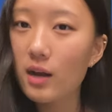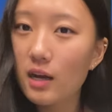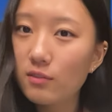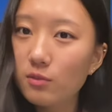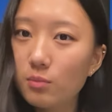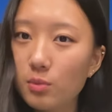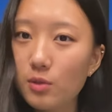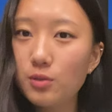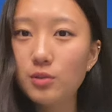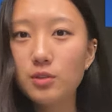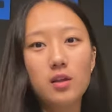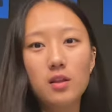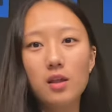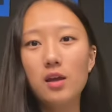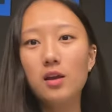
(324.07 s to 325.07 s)
haven't
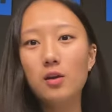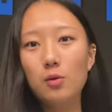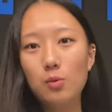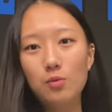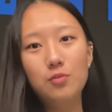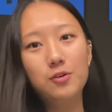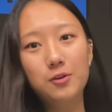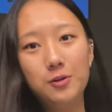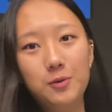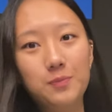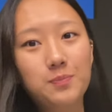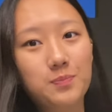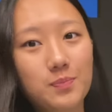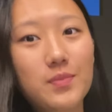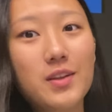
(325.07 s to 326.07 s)
posted in like over
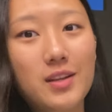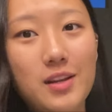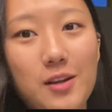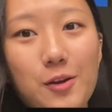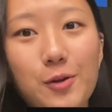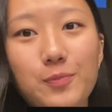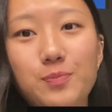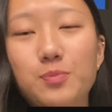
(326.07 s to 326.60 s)
the year.